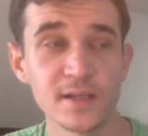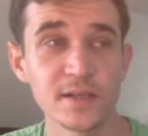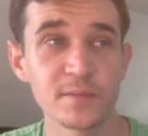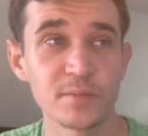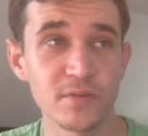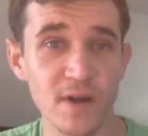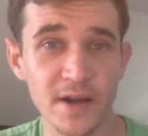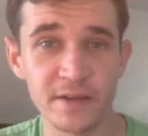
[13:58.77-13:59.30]

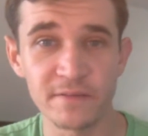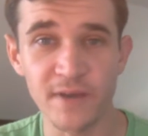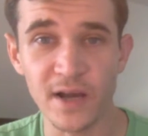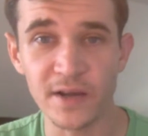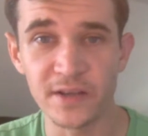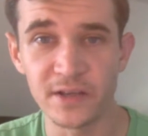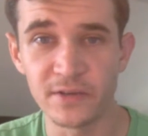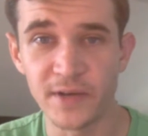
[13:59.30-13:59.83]
providing
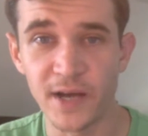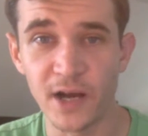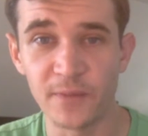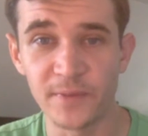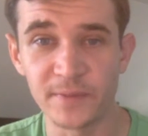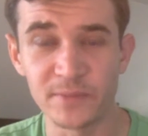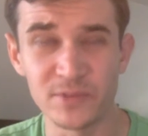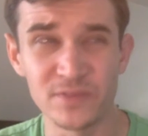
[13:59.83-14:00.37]
value and
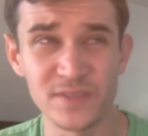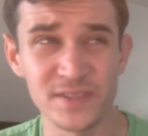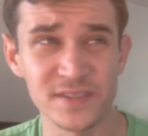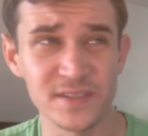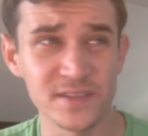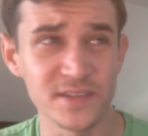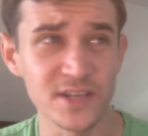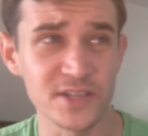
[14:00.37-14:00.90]
helping move this
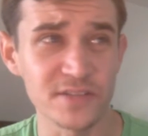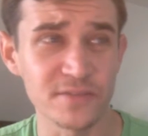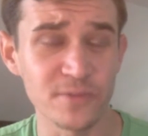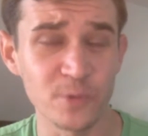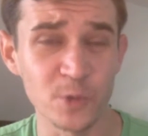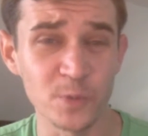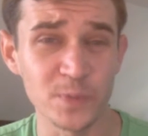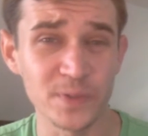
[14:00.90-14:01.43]
discussion
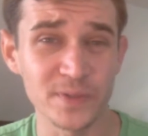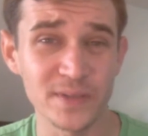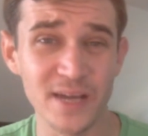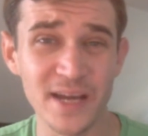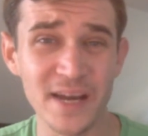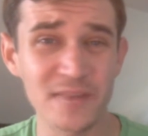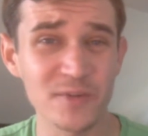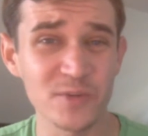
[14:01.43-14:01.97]
forward. But
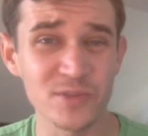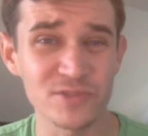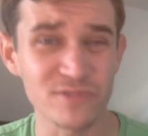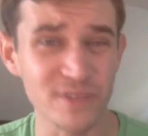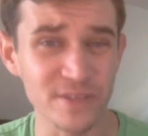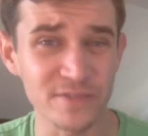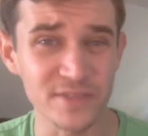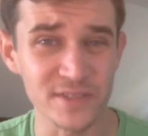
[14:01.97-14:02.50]
not everyone's
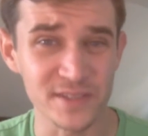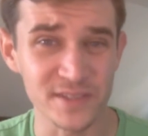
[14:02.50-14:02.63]
ready for this